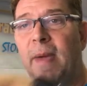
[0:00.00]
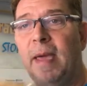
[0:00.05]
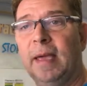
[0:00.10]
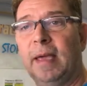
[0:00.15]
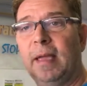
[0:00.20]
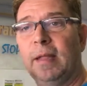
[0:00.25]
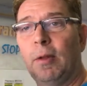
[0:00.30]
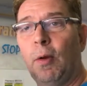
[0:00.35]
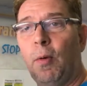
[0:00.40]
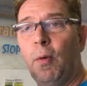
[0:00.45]

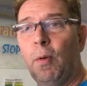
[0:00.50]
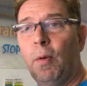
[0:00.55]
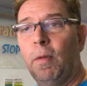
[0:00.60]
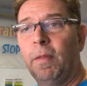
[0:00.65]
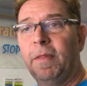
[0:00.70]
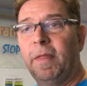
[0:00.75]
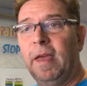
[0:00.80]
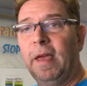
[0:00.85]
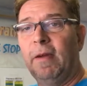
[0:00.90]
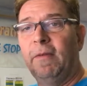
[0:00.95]
making the
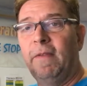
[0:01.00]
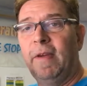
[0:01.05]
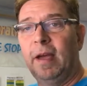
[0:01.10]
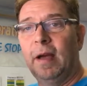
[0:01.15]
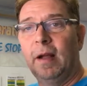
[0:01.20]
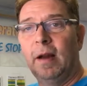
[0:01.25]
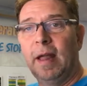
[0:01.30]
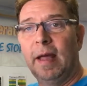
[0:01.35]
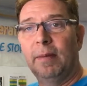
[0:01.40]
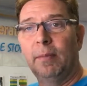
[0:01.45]
whole thing
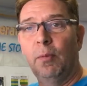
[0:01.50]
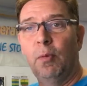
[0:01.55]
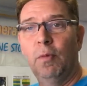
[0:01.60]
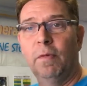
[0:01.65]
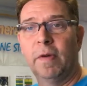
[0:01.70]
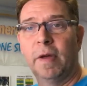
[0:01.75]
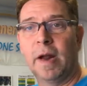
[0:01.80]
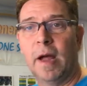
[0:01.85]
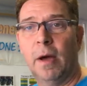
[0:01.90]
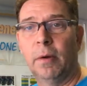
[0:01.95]
wiggle and
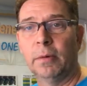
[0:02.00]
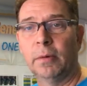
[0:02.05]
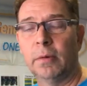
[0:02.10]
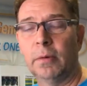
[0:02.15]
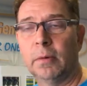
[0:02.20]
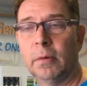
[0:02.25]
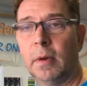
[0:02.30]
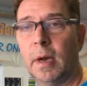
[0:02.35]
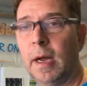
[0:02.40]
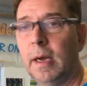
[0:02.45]
move around
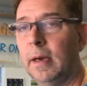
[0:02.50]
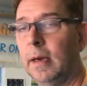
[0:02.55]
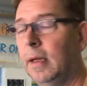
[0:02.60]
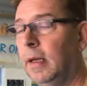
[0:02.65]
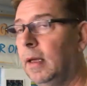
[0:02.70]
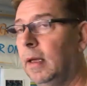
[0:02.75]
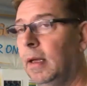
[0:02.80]
right